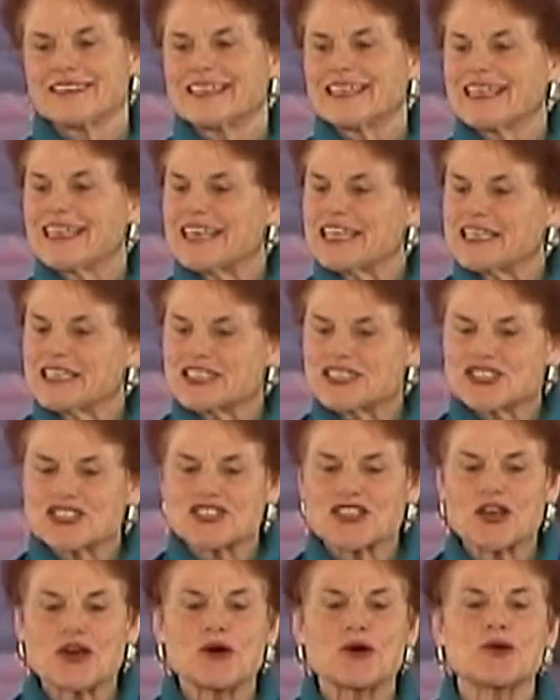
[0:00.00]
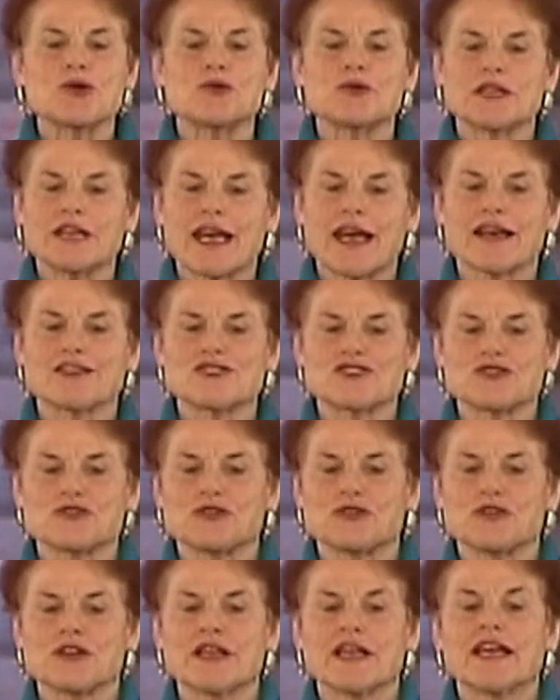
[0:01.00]
It is so
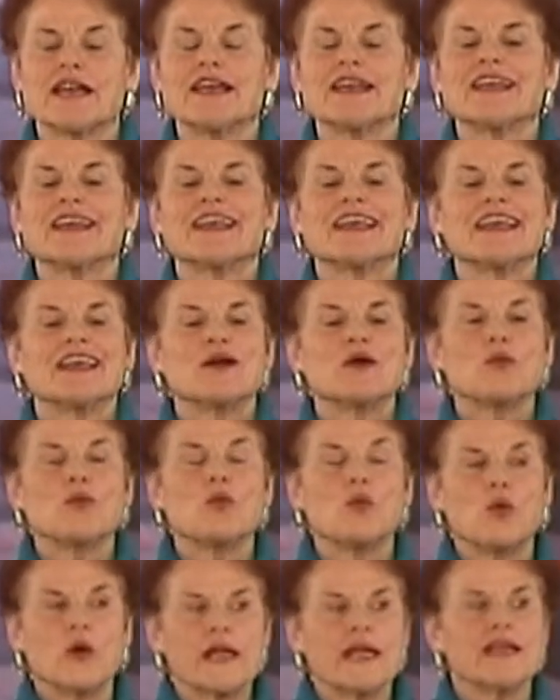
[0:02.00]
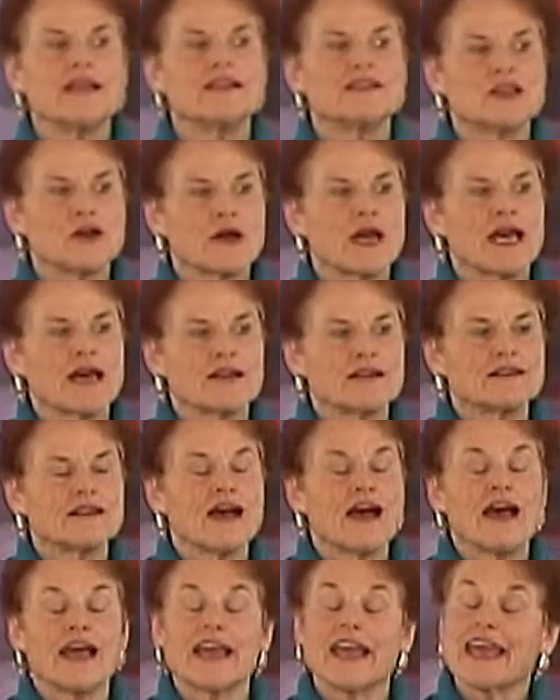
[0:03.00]
natural. We know how to
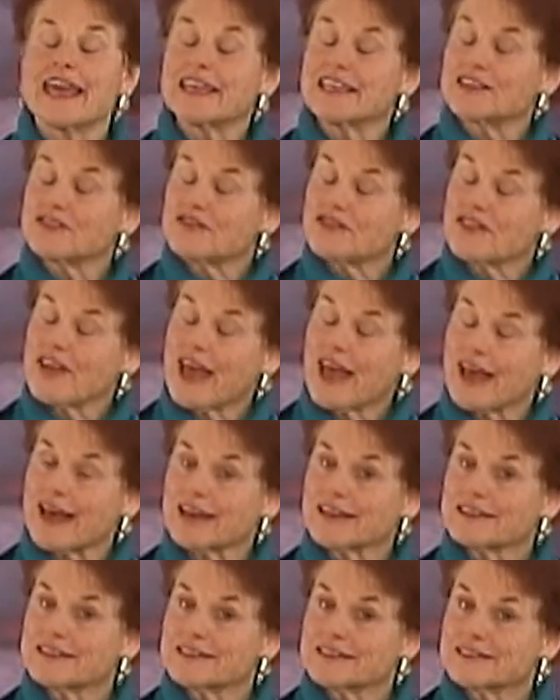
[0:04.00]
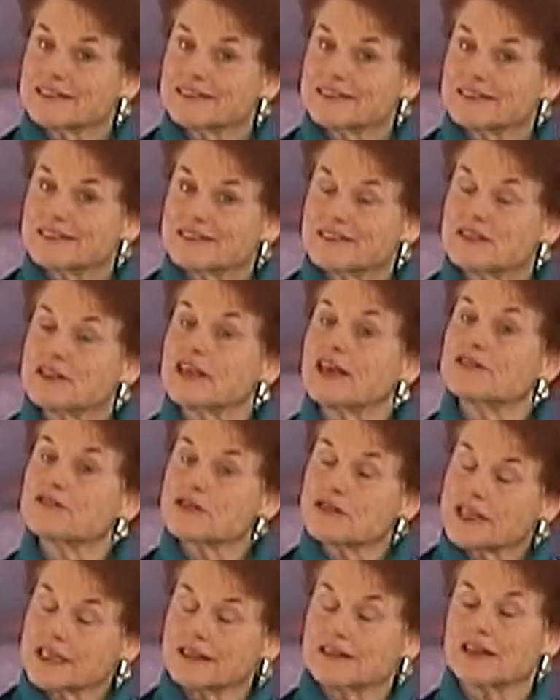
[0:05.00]
die. And in fact, the other
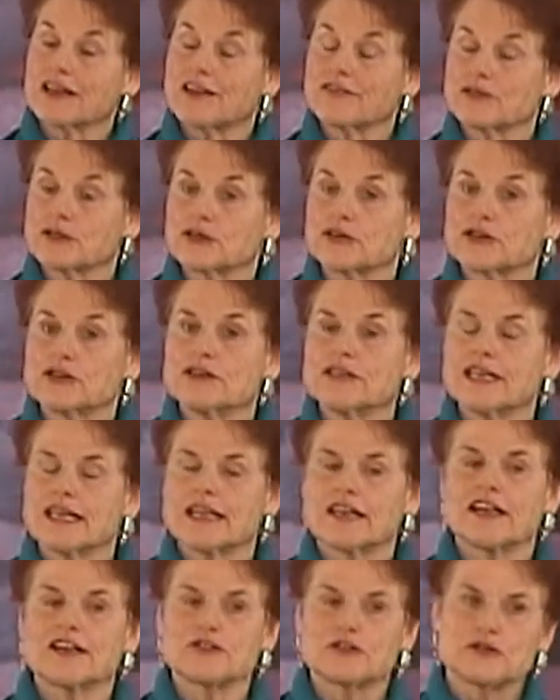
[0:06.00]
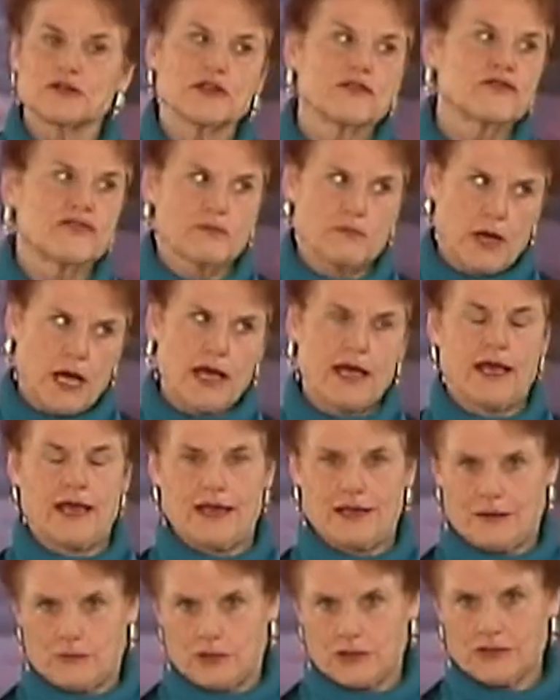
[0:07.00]
thing that I've learned, and I learned it from my
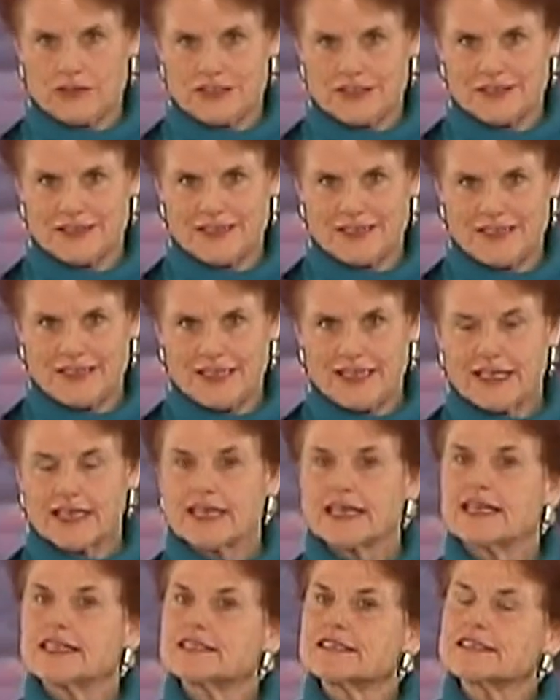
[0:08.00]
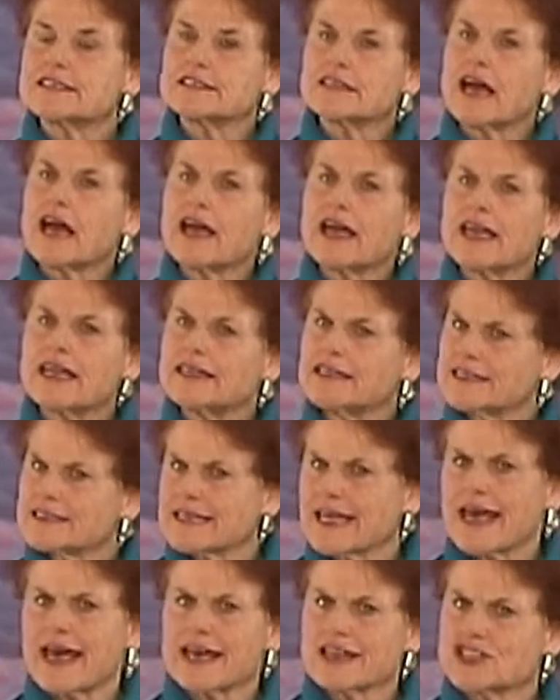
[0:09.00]
animals, is that dying is
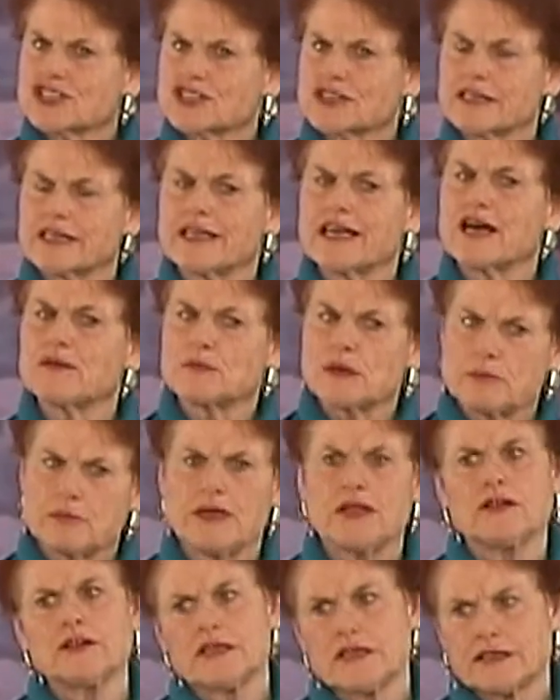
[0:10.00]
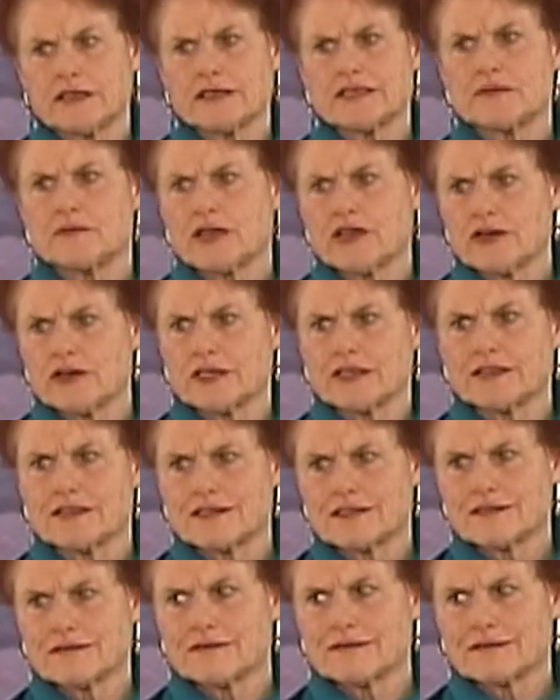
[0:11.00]
actually a mammalian
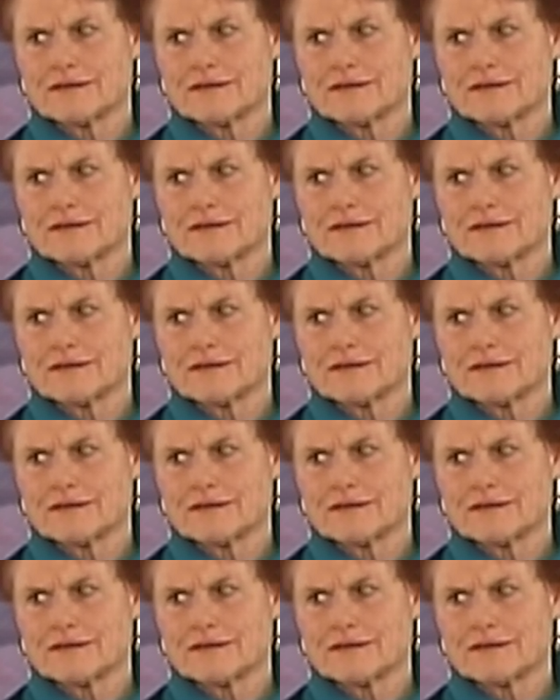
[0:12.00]
experience.